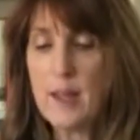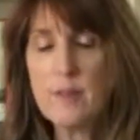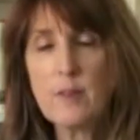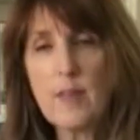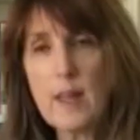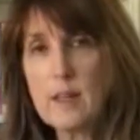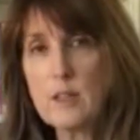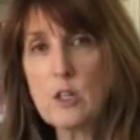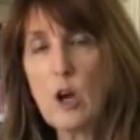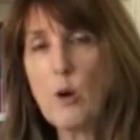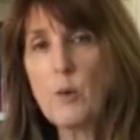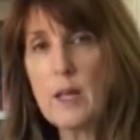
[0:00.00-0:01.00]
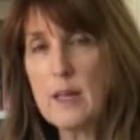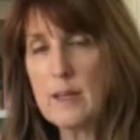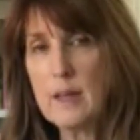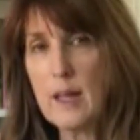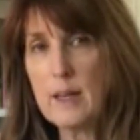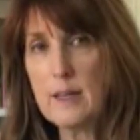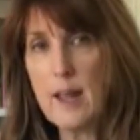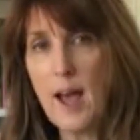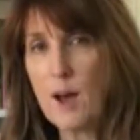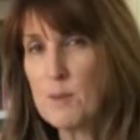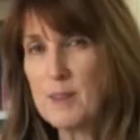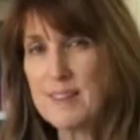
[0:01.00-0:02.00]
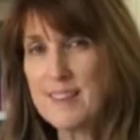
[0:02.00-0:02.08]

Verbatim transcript: that they could go in and inhabit the